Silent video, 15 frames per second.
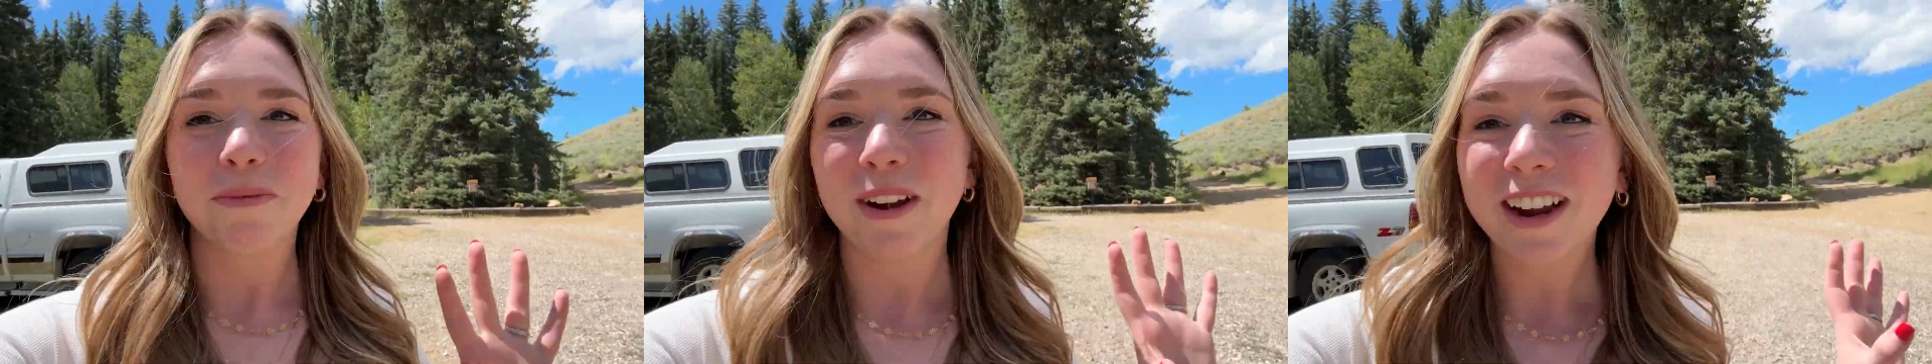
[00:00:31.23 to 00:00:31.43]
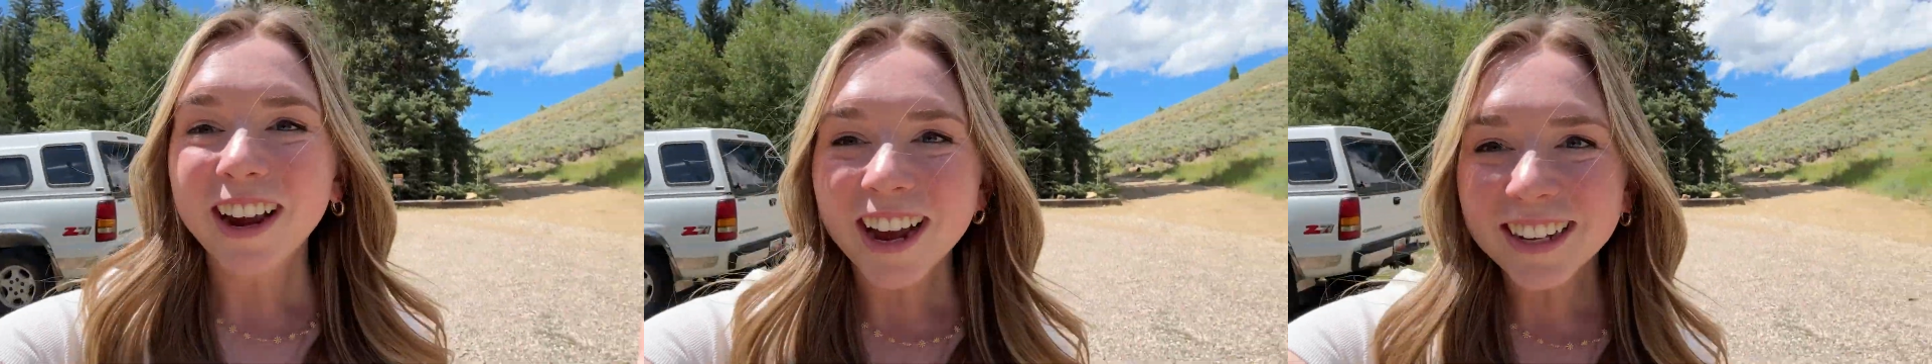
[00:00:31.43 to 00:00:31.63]

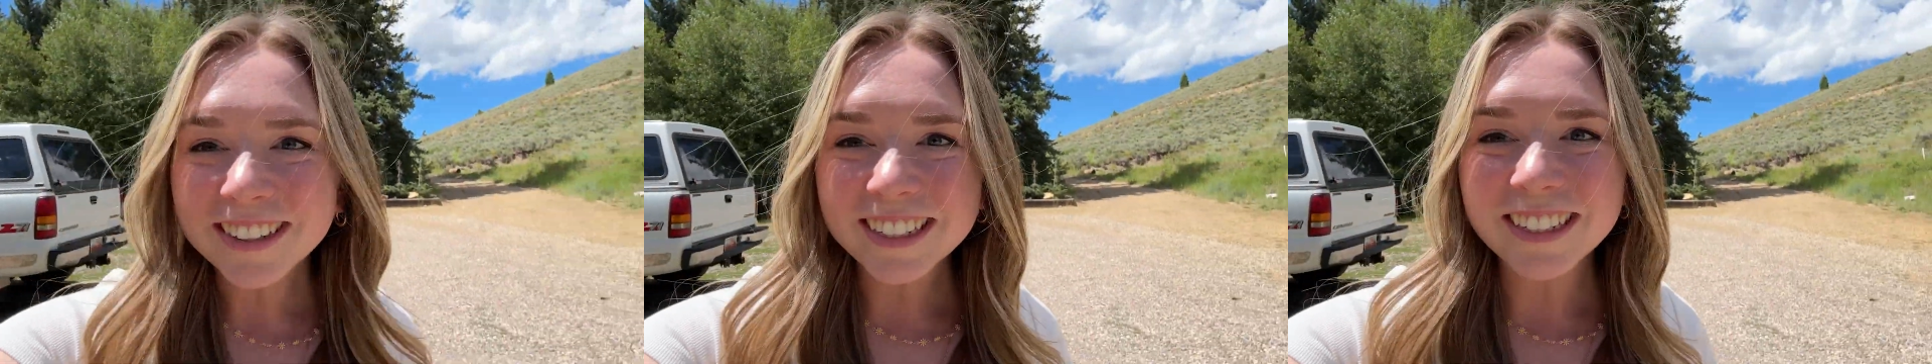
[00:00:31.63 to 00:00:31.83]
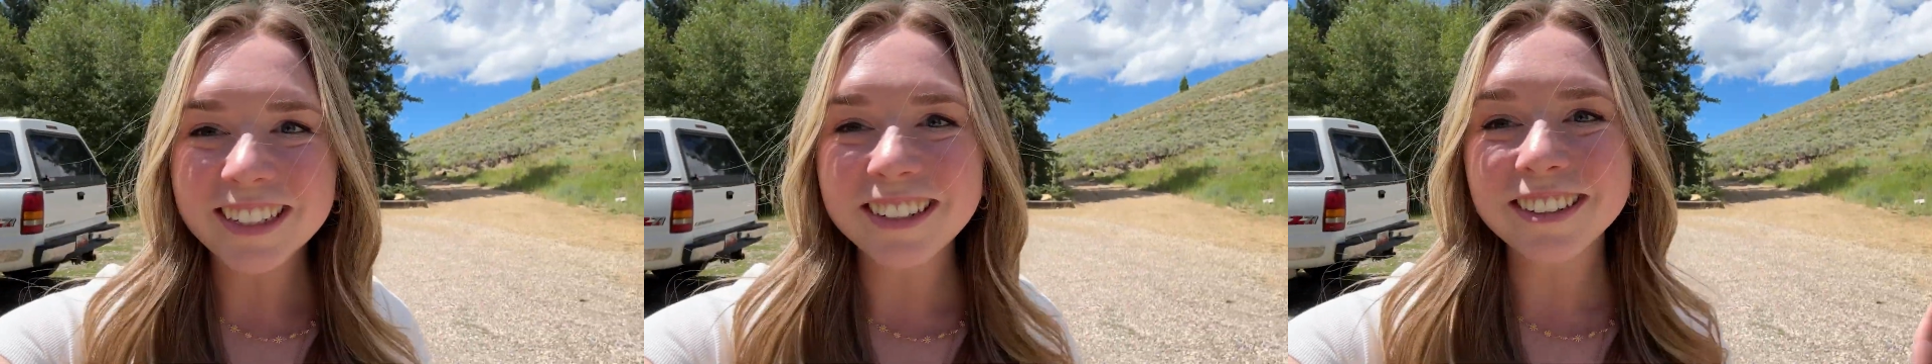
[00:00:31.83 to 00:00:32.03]
my
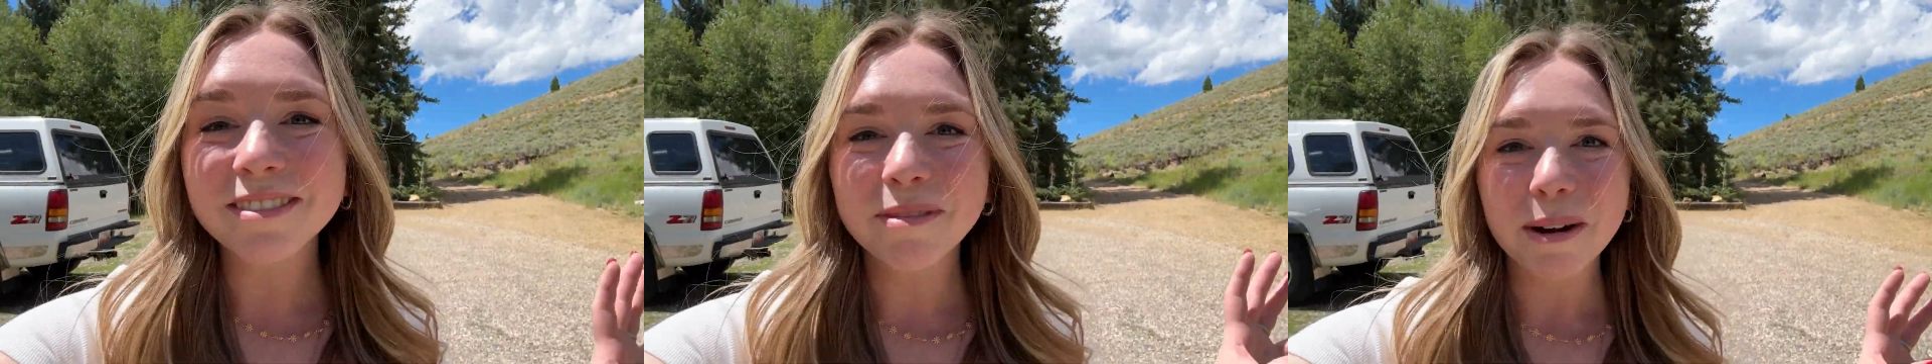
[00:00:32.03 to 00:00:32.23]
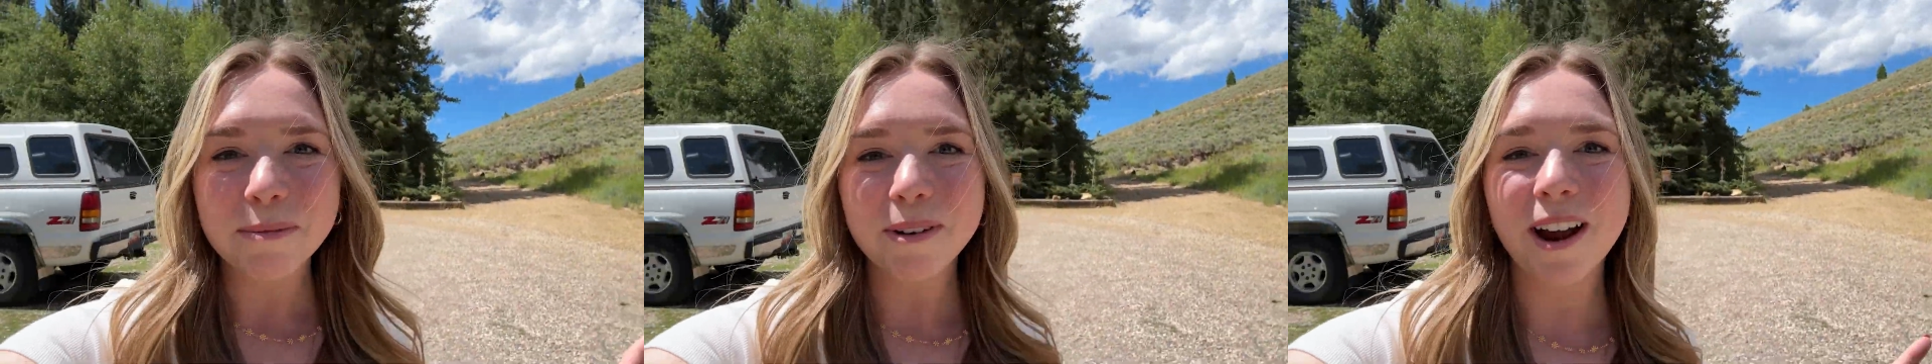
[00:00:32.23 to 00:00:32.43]
cousins and
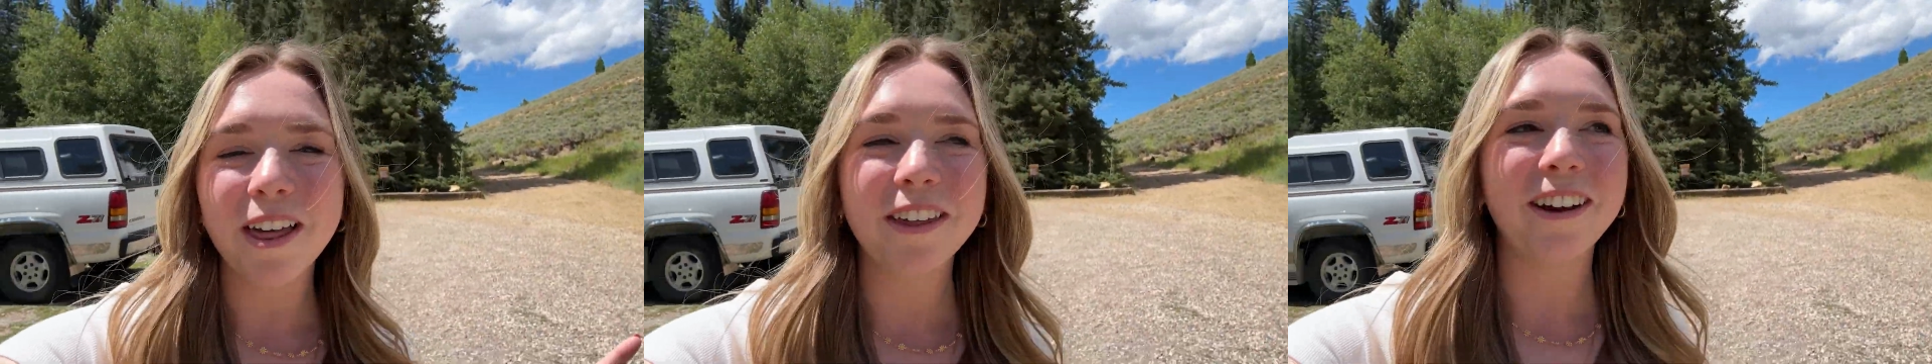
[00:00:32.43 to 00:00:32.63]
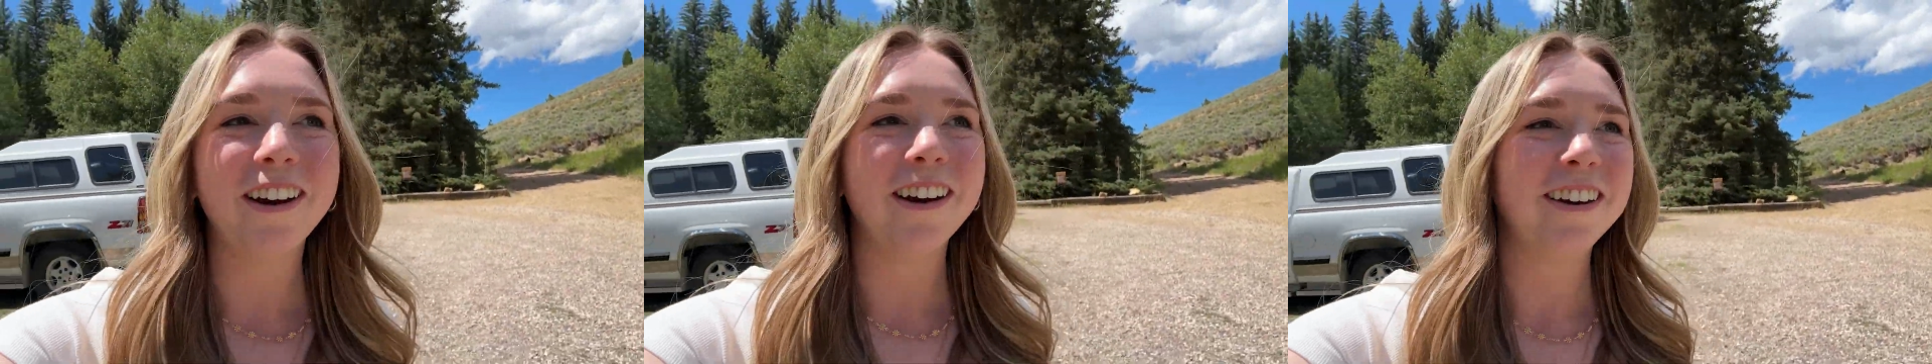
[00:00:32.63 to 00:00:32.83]
my
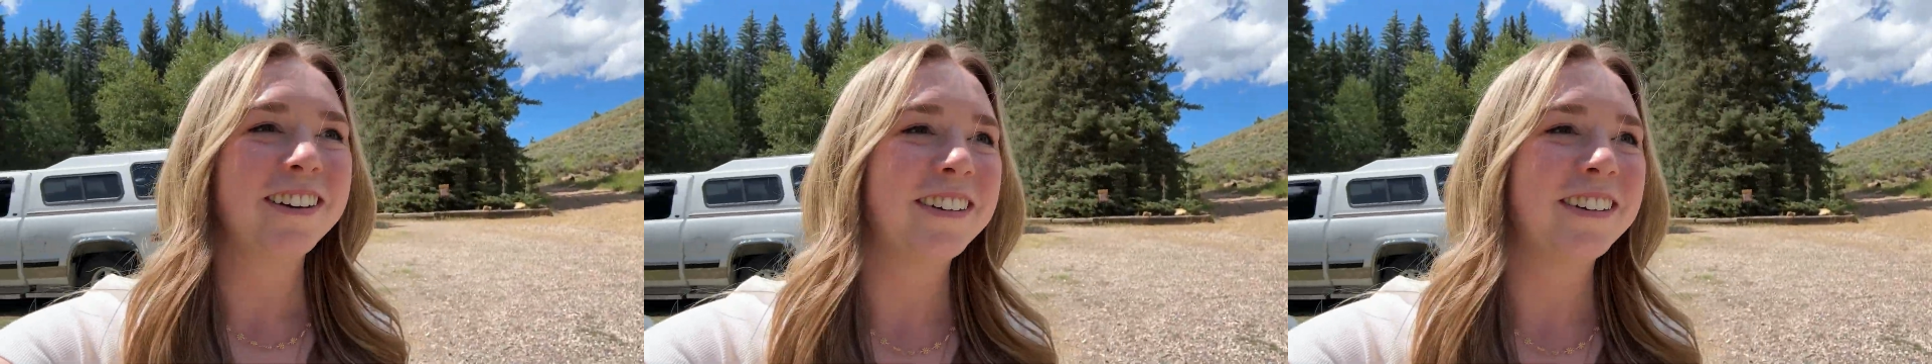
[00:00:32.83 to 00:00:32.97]
brother,